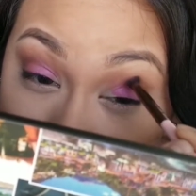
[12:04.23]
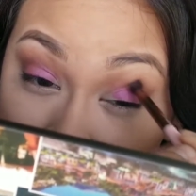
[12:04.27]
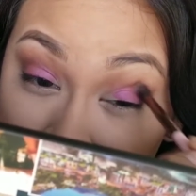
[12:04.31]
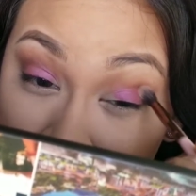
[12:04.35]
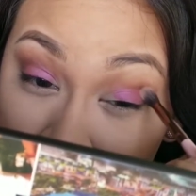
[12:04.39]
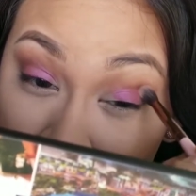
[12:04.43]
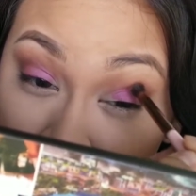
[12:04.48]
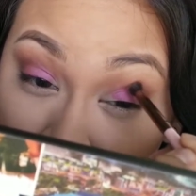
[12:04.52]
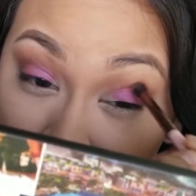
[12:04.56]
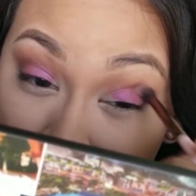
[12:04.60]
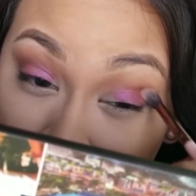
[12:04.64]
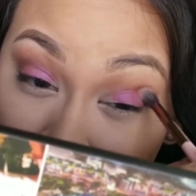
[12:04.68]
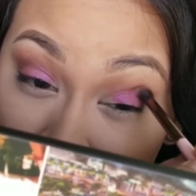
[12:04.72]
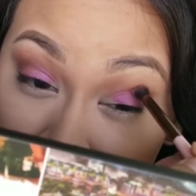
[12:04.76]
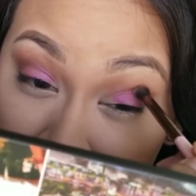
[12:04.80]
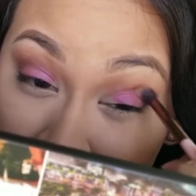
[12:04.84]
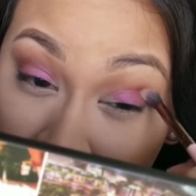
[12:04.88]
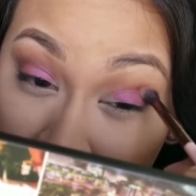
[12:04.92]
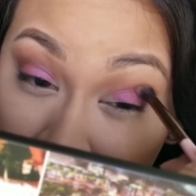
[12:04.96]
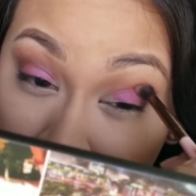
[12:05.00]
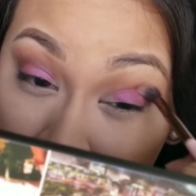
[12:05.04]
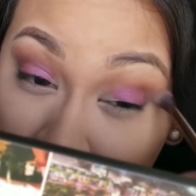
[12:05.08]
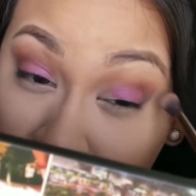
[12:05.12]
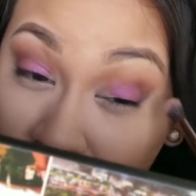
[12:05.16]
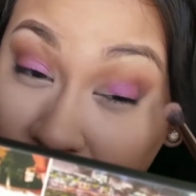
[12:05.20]
just do the
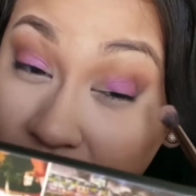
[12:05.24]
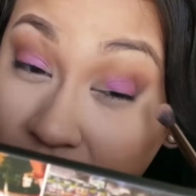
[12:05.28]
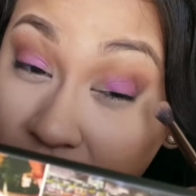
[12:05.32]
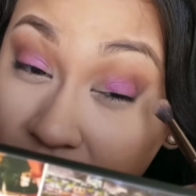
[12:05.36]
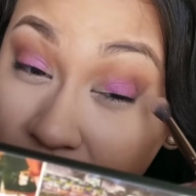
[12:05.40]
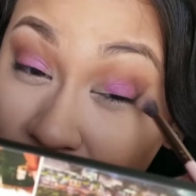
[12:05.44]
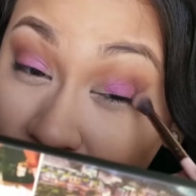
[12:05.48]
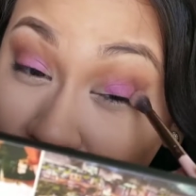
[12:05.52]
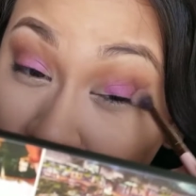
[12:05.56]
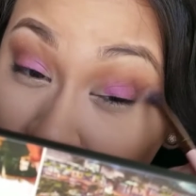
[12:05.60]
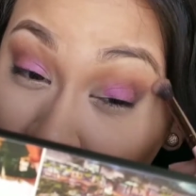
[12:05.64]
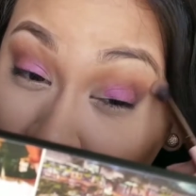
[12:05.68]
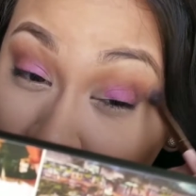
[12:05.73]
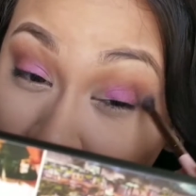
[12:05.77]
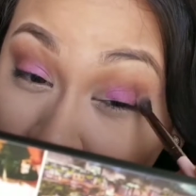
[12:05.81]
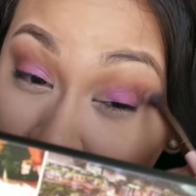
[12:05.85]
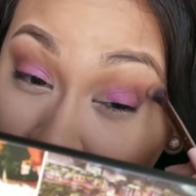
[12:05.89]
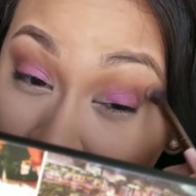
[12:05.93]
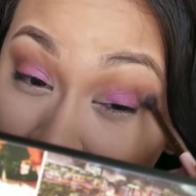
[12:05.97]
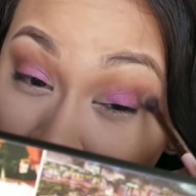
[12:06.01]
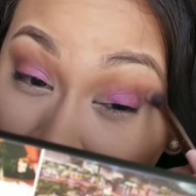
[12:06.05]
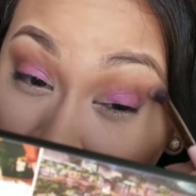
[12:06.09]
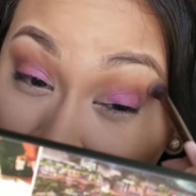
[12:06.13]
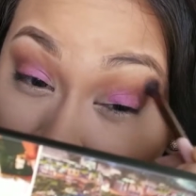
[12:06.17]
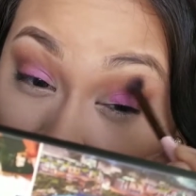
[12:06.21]
same thing
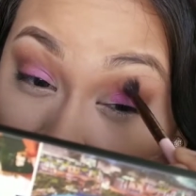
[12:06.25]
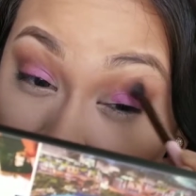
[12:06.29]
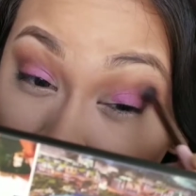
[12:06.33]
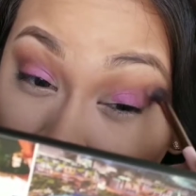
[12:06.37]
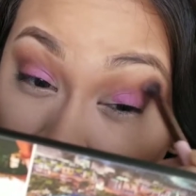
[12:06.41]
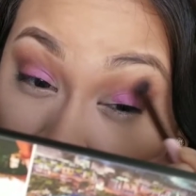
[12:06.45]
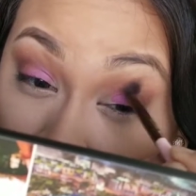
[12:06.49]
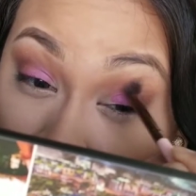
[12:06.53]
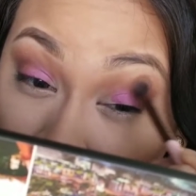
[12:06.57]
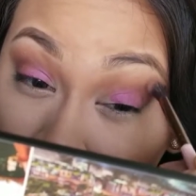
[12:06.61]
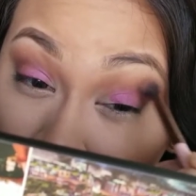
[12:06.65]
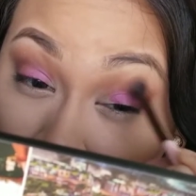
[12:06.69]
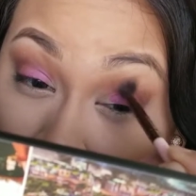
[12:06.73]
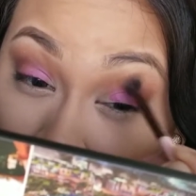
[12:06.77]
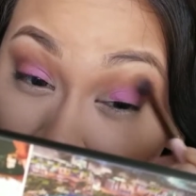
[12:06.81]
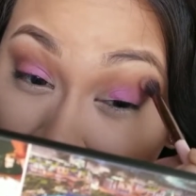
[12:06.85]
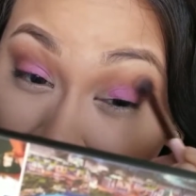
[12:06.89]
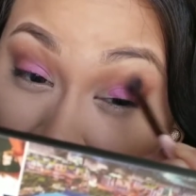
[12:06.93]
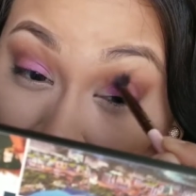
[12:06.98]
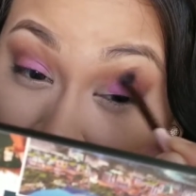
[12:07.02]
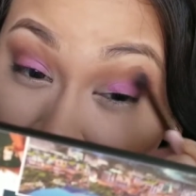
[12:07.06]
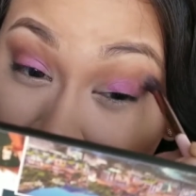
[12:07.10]
and blend